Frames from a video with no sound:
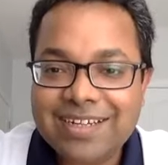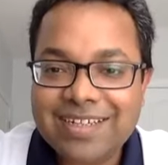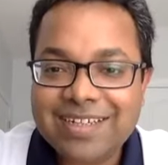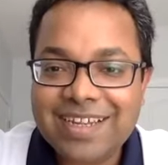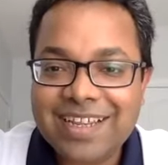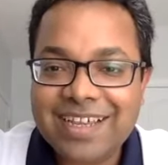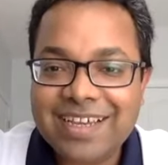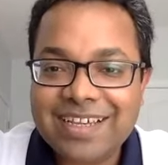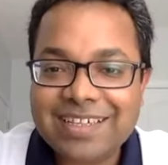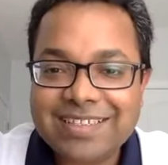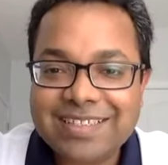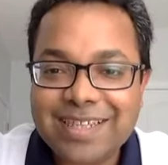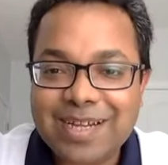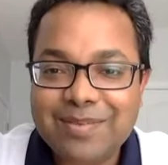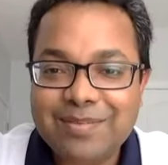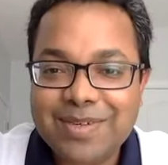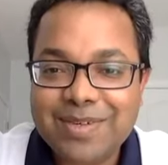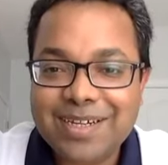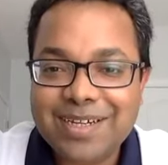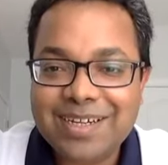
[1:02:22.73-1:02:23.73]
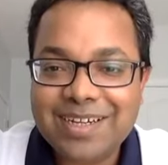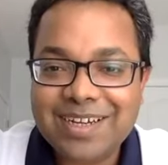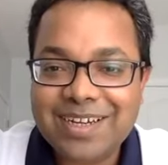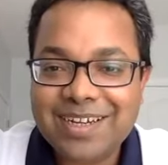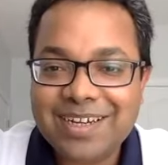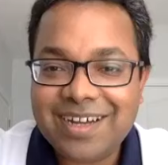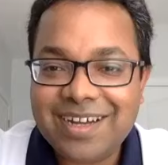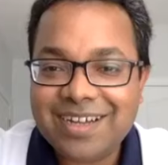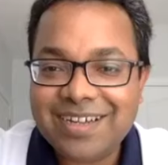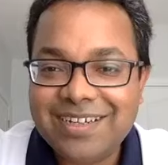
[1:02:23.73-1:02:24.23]
take some
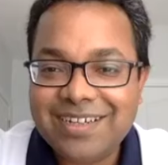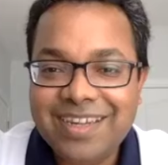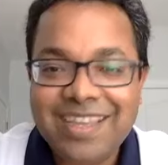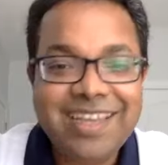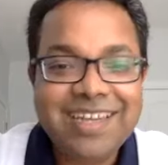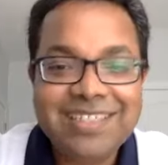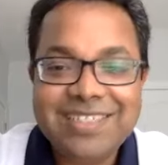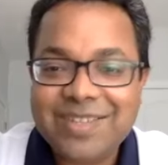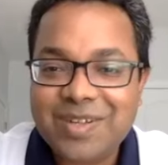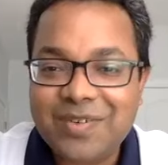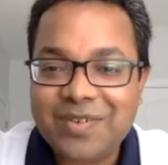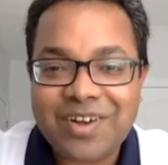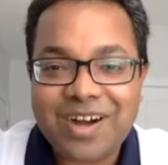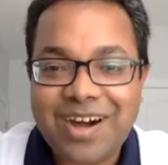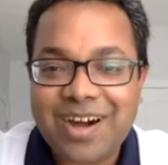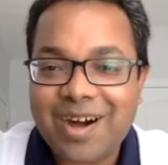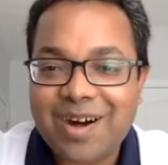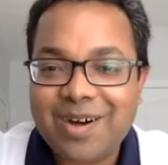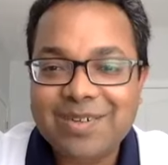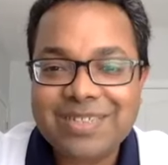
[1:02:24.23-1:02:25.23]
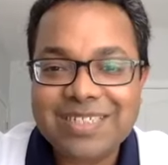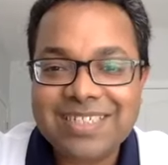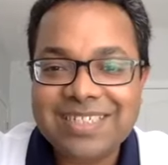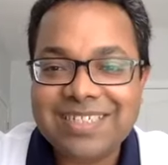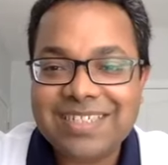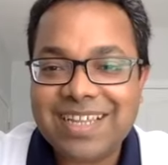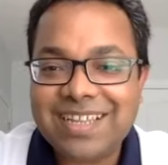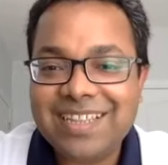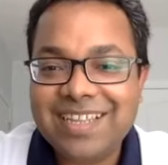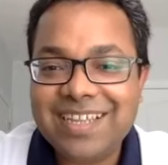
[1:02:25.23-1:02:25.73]
deeds of our houses
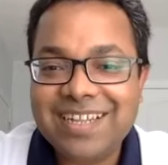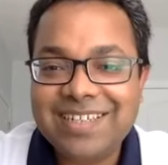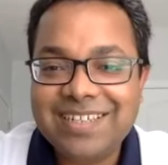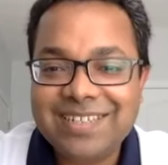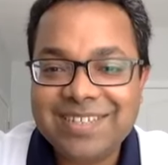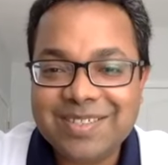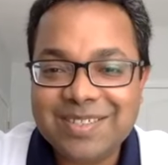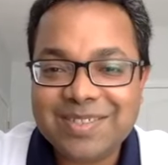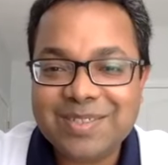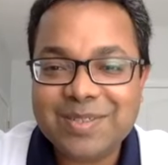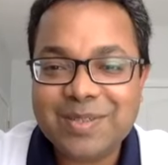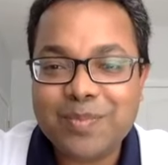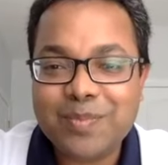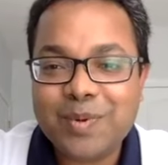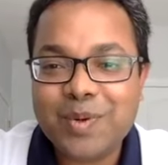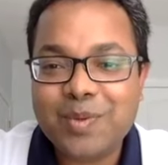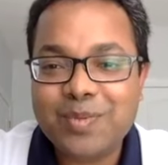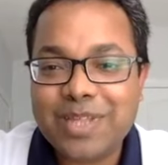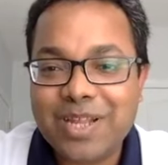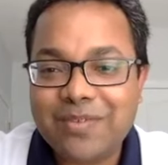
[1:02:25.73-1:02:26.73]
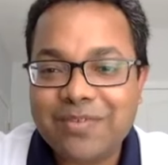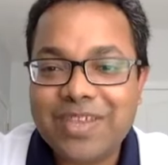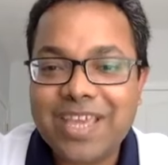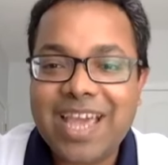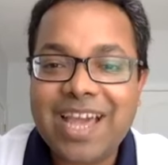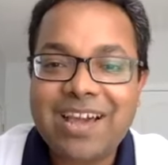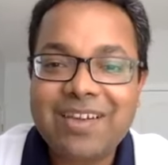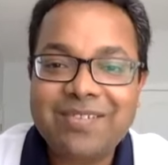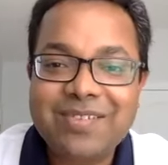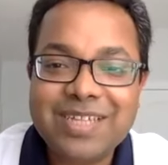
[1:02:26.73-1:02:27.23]
and then to prove that we
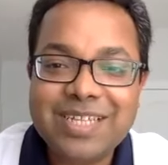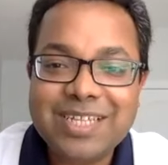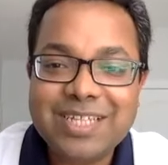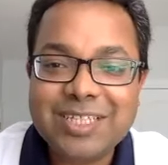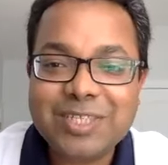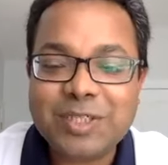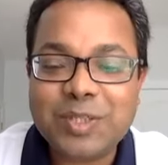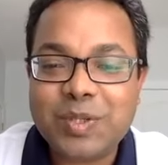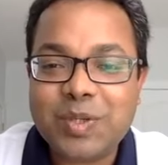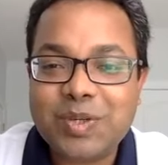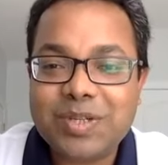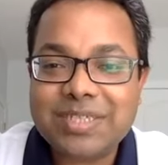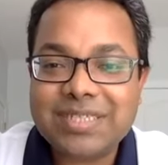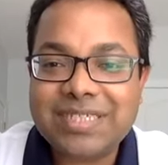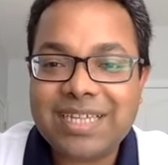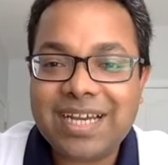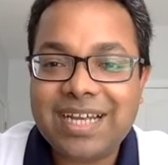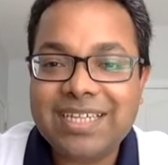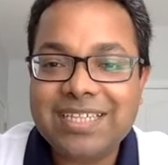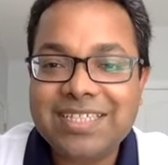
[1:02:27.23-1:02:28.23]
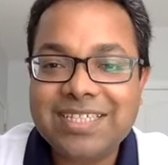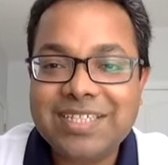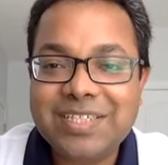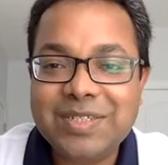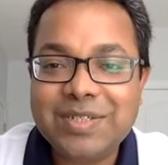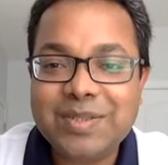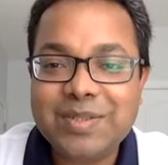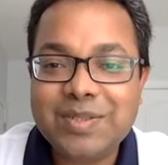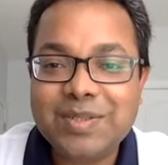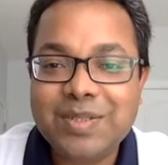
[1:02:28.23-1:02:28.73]
have strong ties
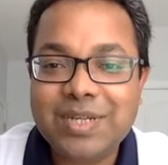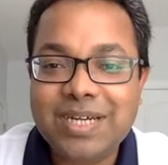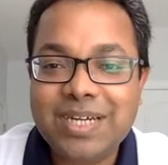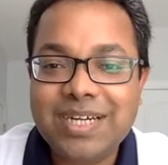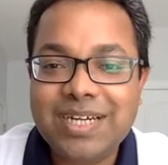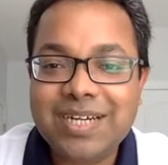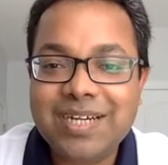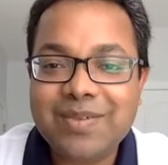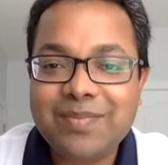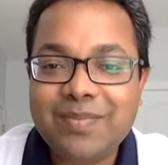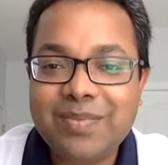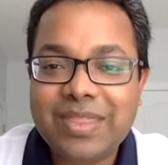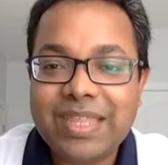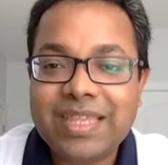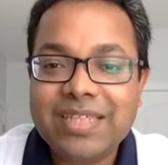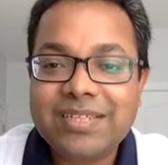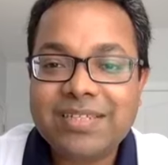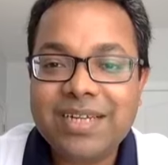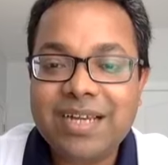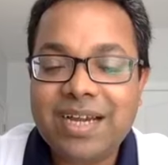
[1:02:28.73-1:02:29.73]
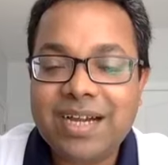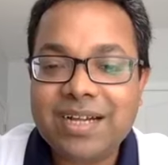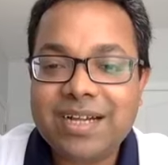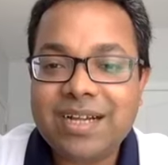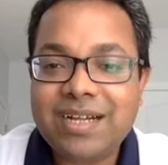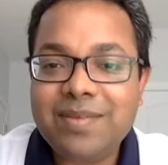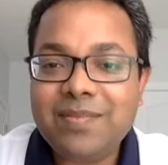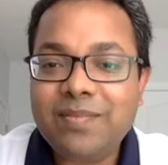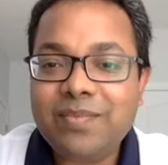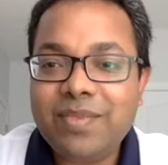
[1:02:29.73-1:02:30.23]
to Sri
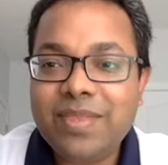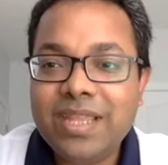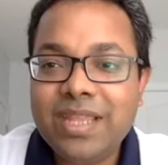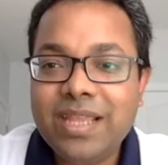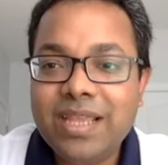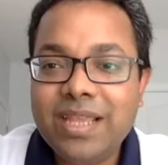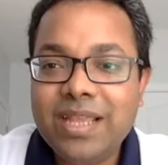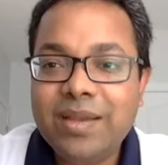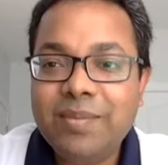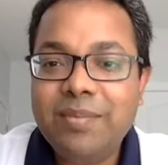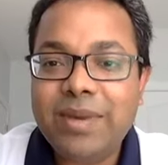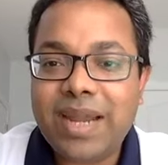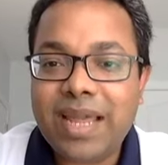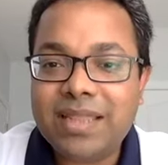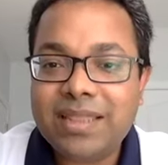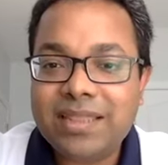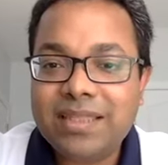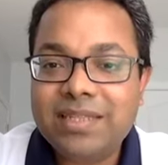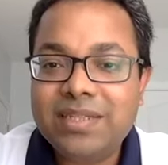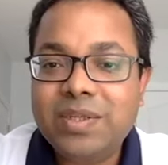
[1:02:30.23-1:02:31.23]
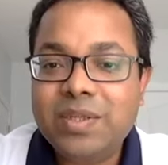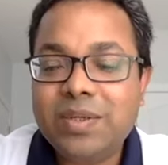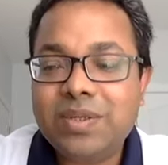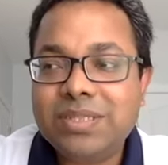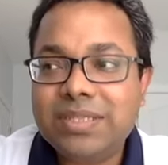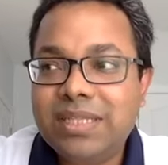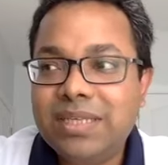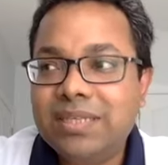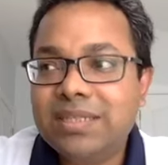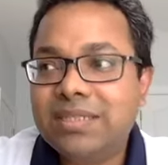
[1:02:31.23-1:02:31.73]
Lanka. But I
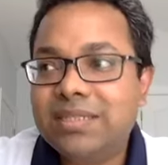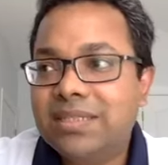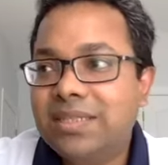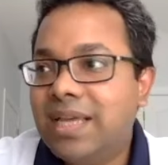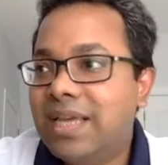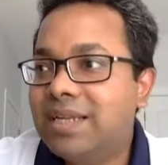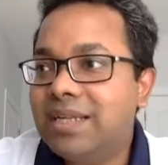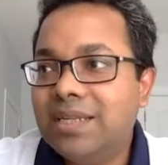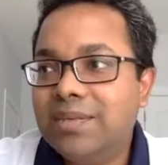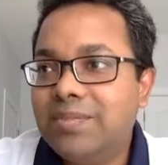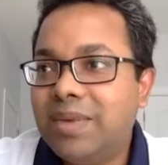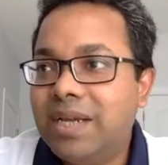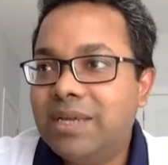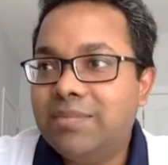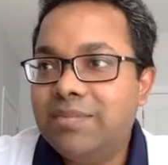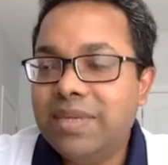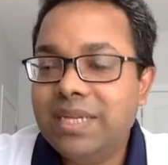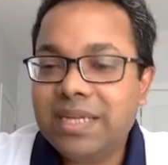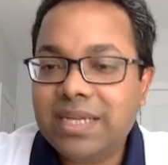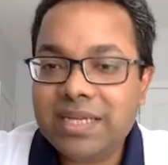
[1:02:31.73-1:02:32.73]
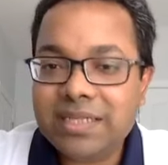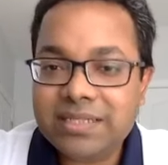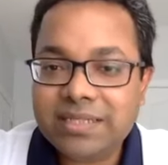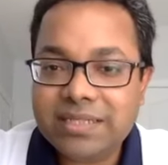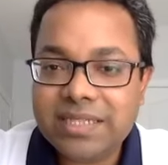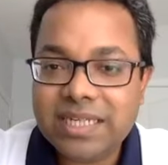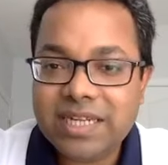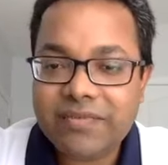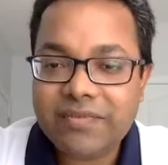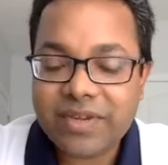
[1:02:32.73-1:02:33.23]
don't think that it might be a
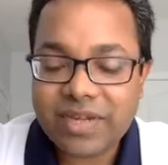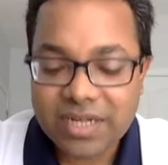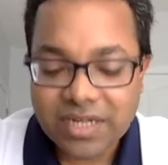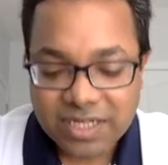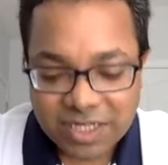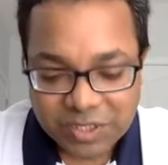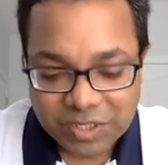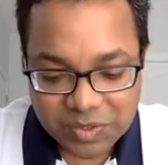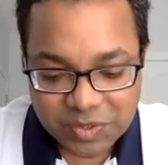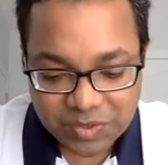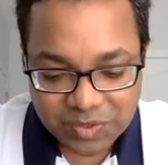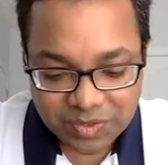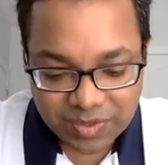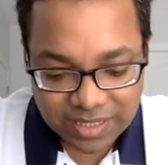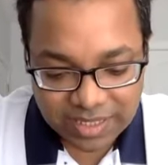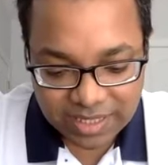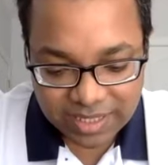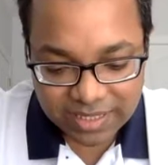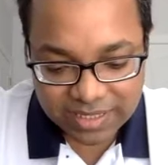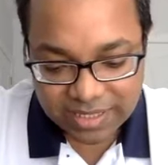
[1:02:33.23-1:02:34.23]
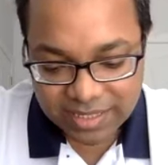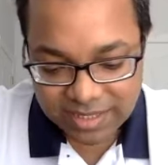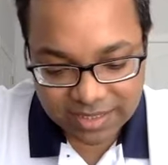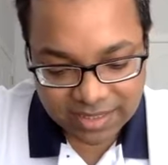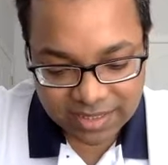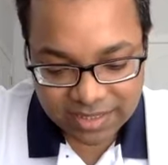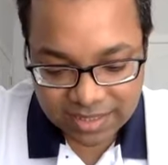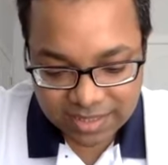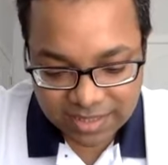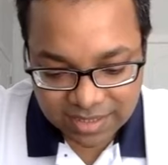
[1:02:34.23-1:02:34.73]
significant issue. And then